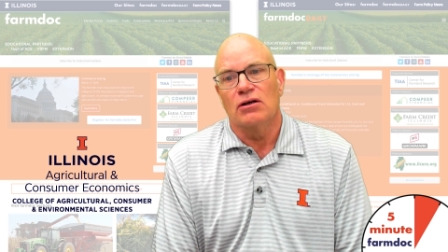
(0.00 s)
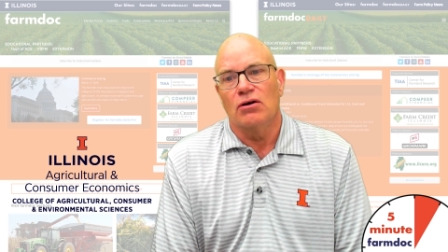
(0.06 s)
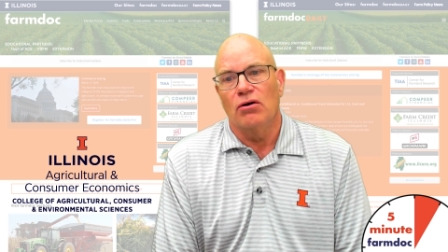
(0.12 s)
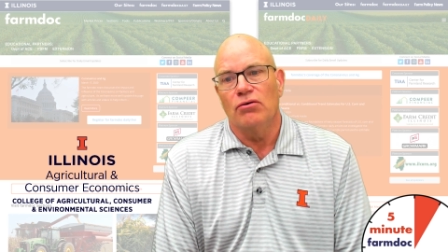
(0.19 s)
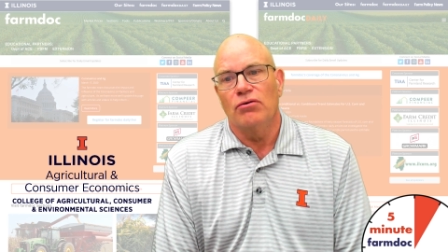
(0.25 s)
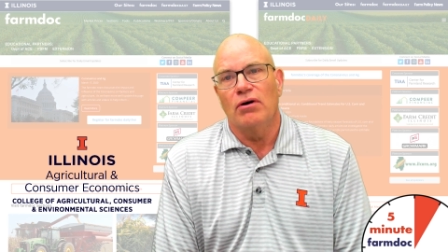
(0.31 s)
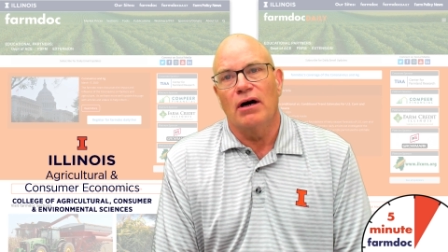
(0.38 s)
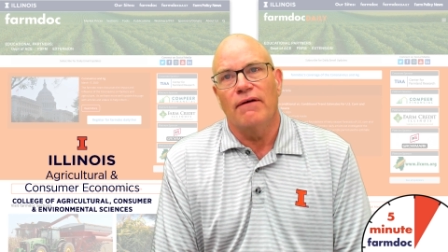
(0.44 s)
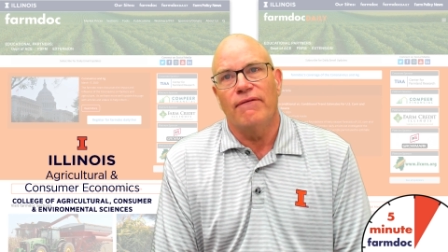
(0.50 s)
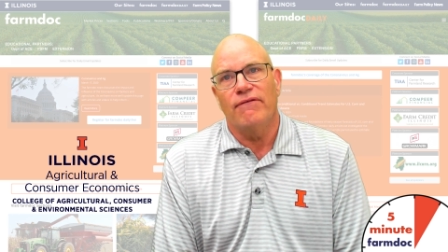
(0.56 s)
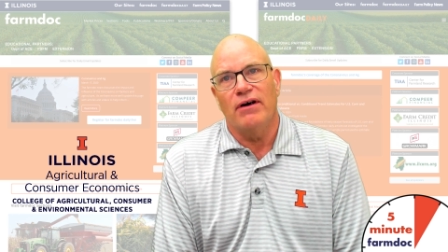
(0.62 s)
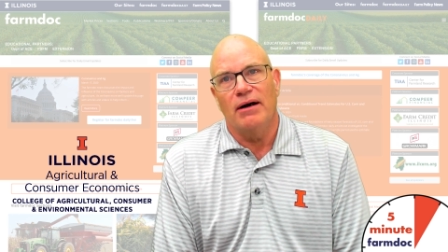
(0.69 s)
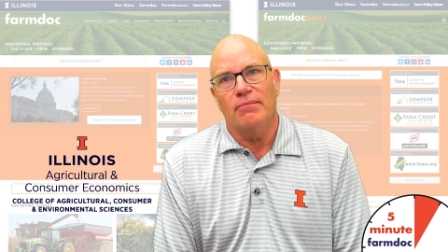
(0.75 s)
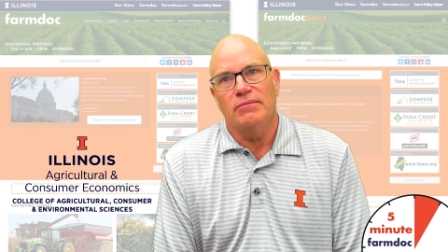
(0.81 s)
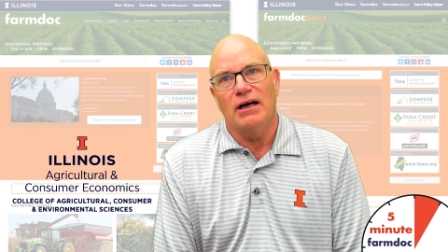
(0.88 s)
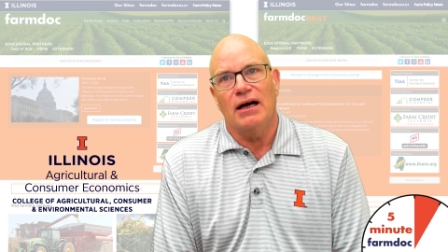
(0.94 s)
Go to our
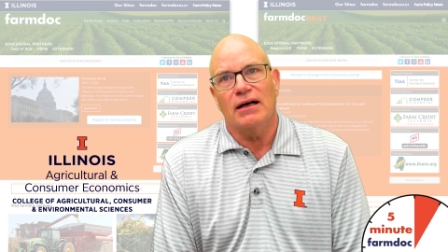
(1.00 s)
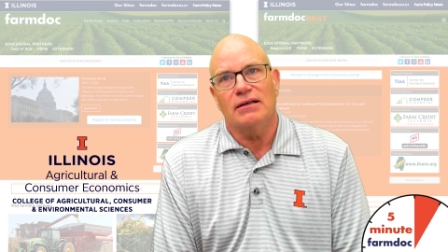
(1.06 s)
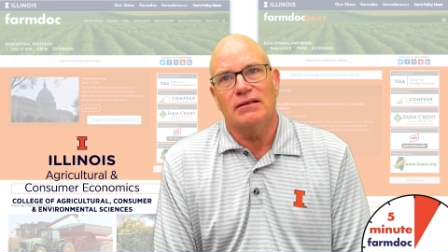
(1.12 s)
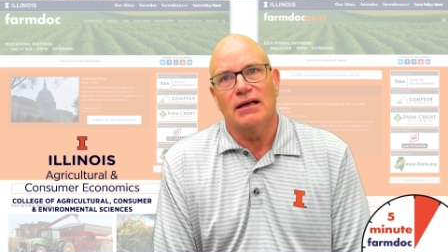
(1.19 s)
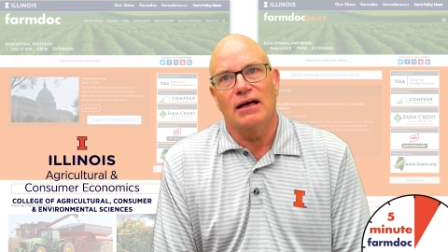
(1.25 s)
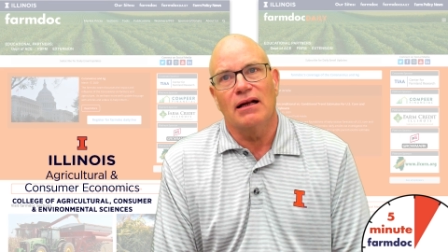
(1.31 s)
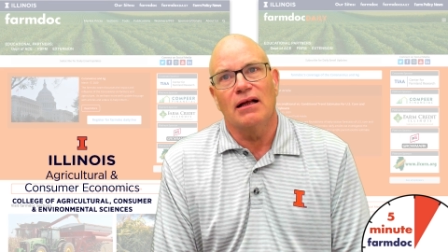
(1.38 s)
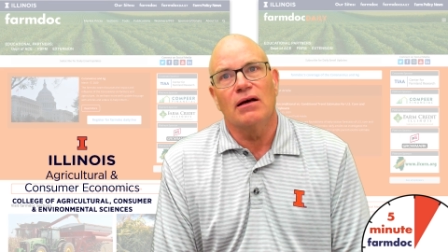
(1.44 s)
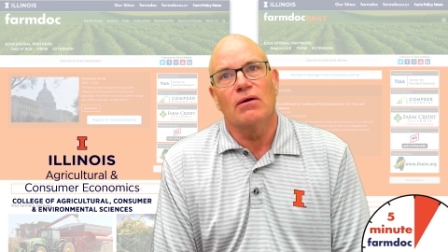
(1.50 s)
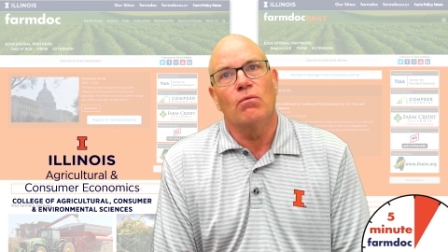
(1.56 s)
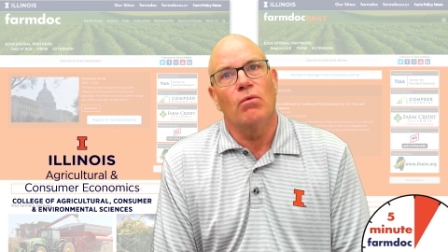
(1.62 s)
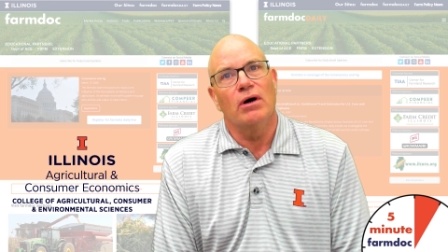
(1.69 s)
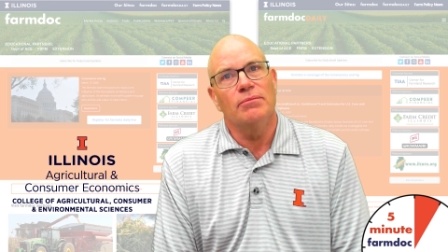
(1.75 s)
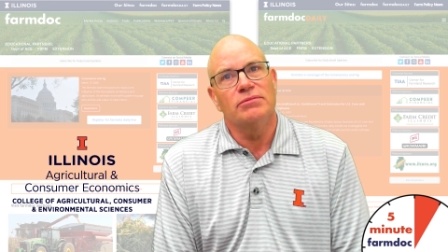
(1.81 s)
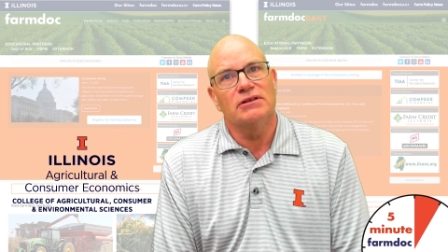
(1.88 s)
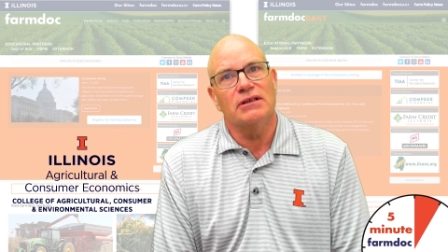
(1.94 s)
FarmDoc Daily
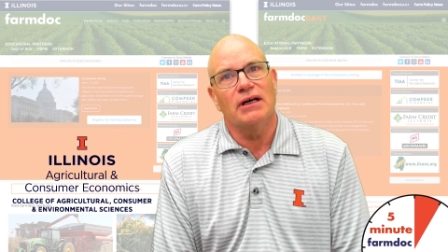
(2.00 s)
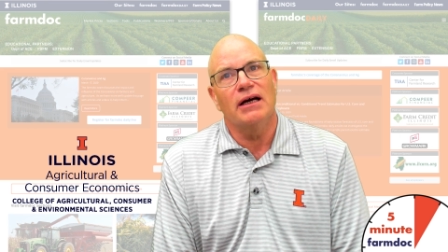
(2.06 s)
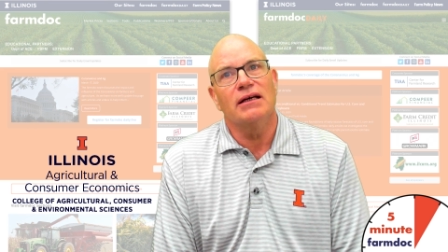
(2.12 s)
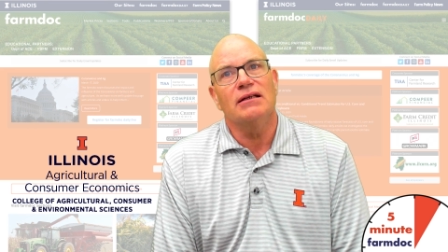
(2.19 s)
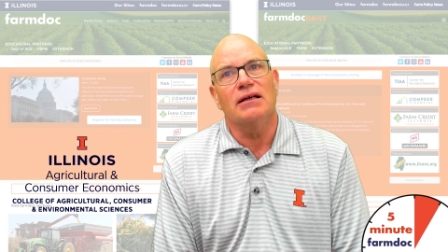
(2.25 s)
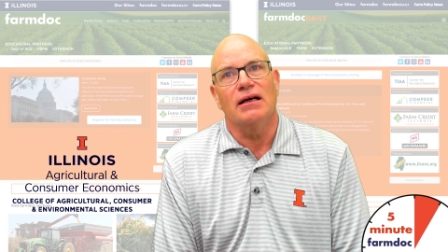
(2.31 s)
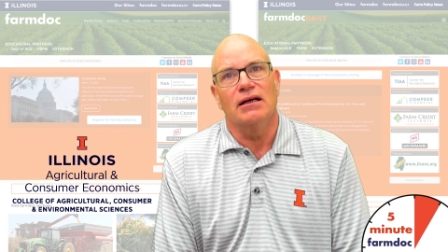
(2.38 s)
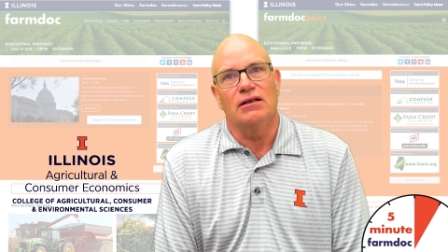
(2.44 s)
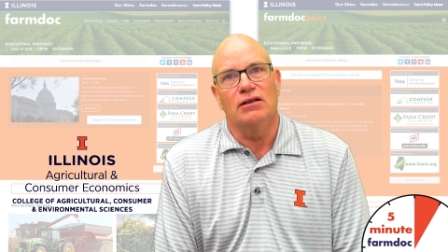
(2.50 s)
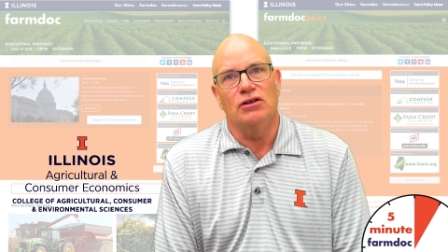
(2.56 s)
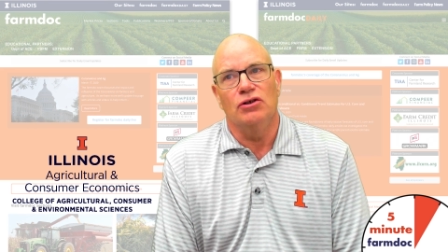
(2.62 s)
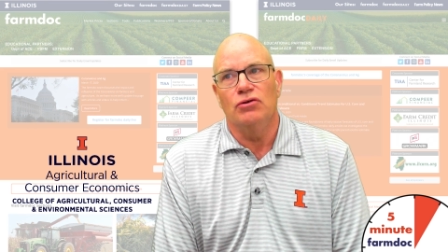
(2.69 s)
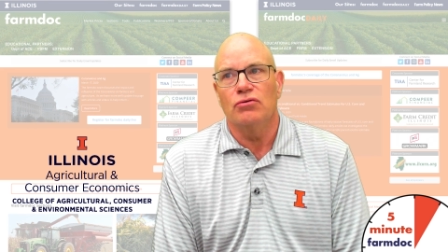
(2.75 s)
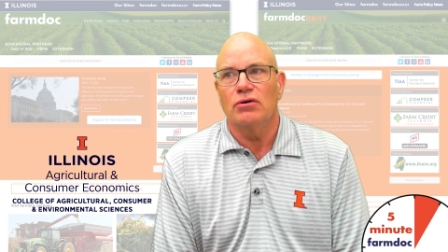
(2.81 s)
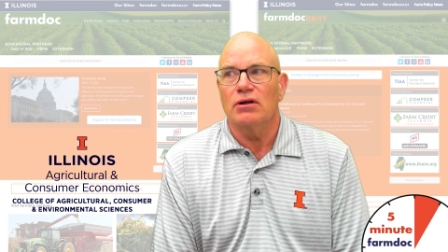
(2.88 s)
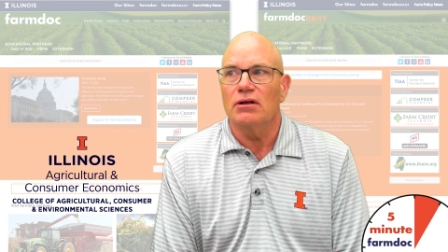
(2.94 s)
website, and
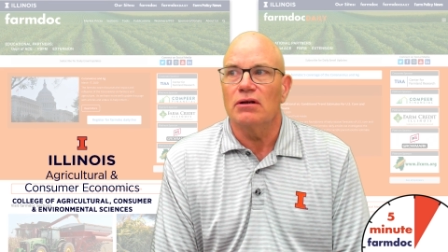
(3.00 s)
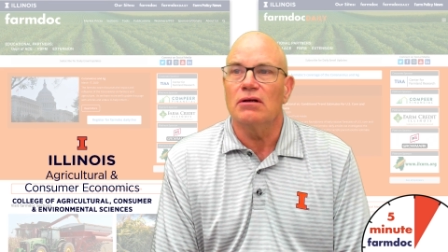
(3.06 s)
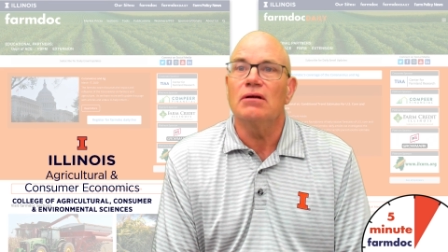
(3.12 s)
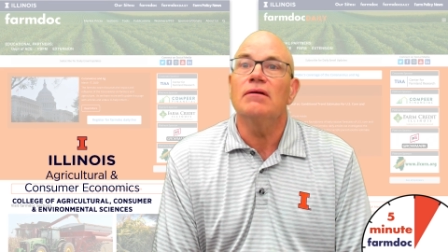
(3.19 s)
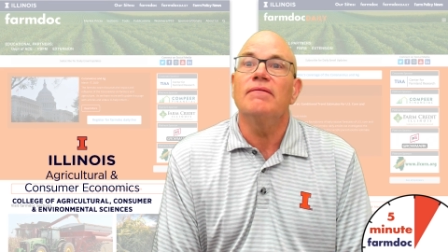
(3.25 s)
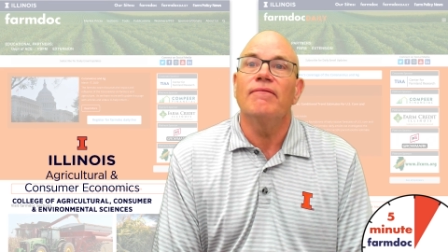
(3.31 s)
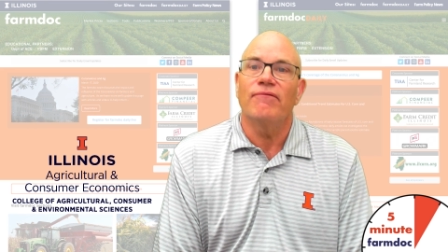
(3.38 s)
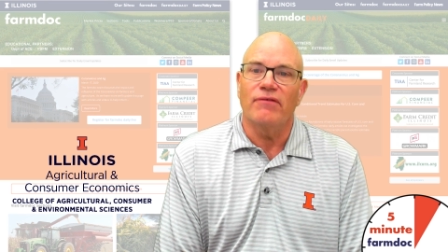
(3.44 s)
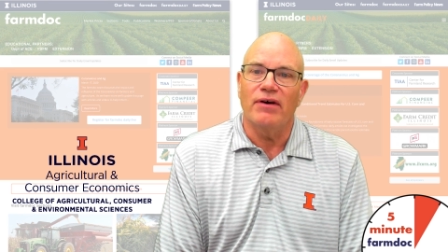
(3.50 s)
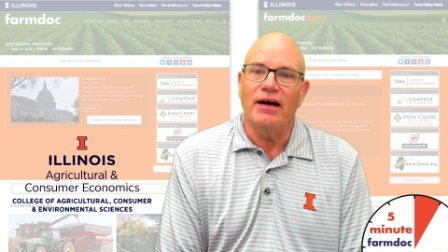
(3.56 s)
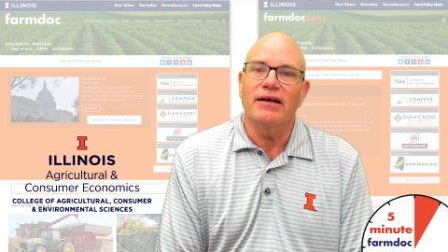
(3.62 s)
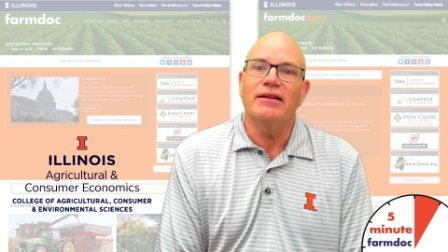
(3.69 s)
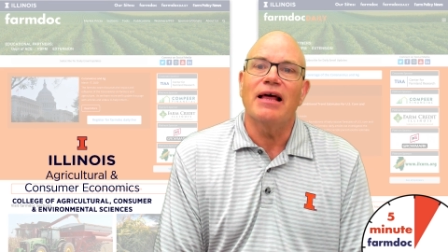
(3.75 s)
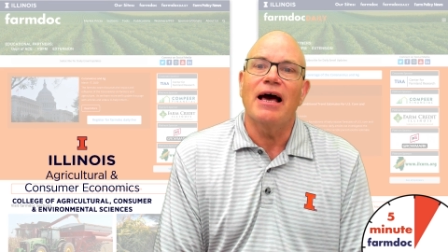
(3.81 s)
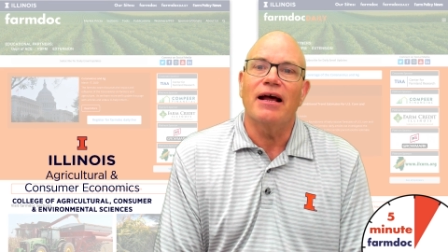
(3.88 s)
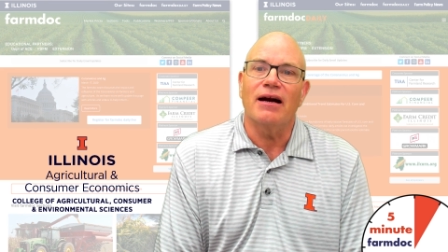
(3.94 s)
you can
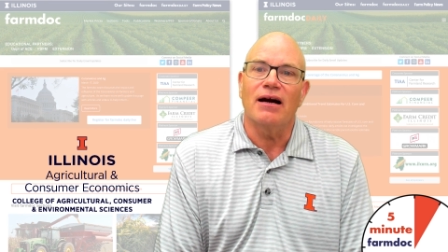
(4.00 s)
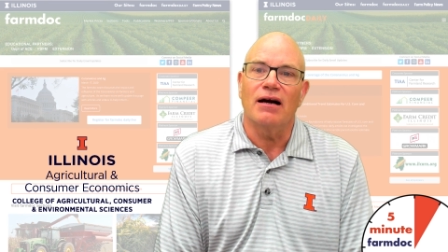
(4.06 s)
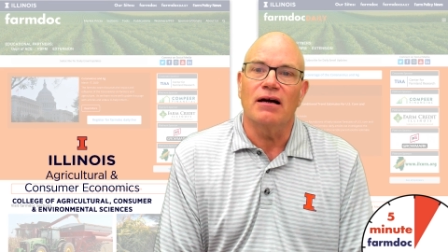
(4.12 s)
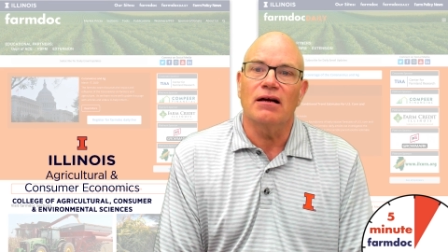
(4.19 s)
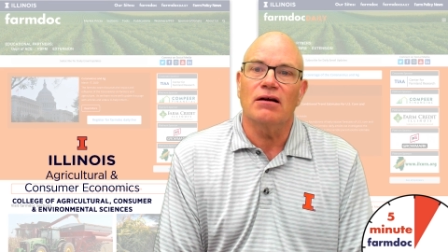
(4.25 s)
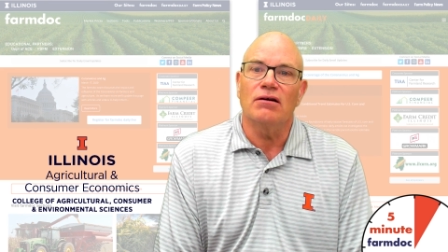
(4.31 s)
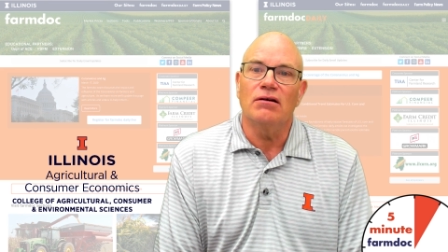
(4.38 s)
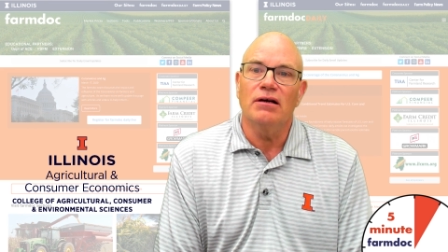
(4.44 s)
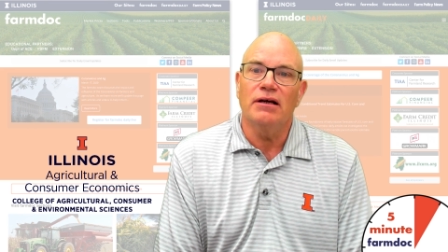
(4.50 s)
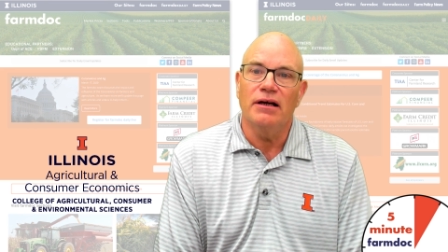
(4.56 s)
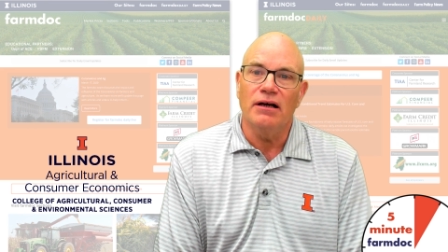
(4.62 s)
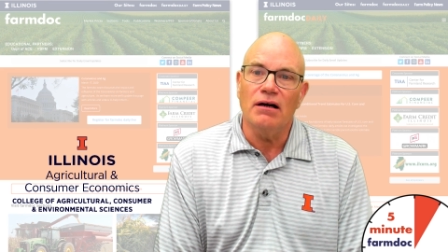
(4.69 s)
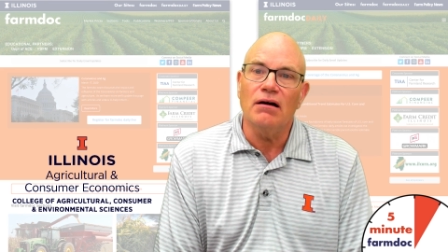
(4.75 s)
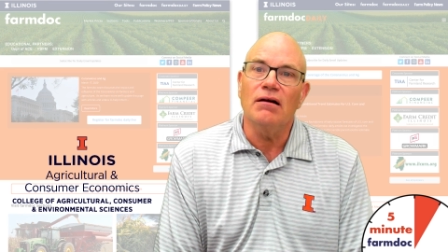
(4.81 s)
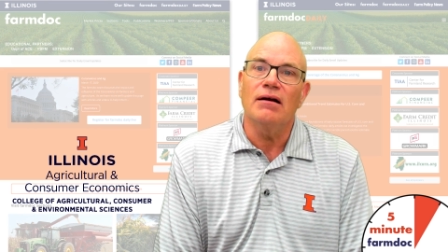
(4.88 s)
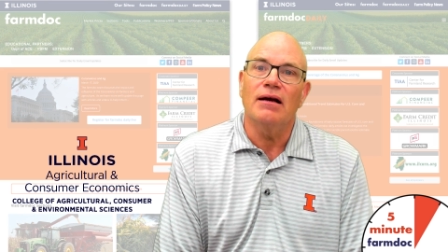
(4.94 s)
find that article
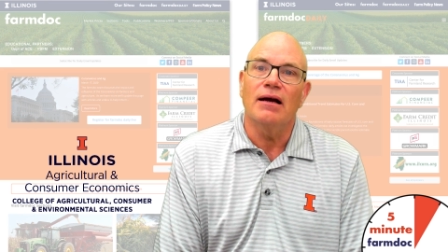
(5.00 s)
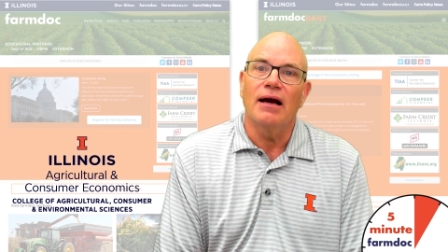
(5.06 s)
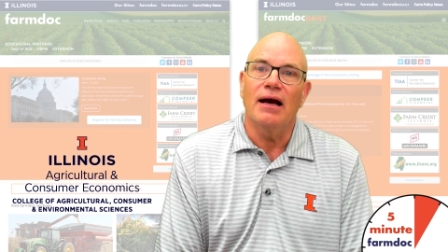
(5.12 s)
here,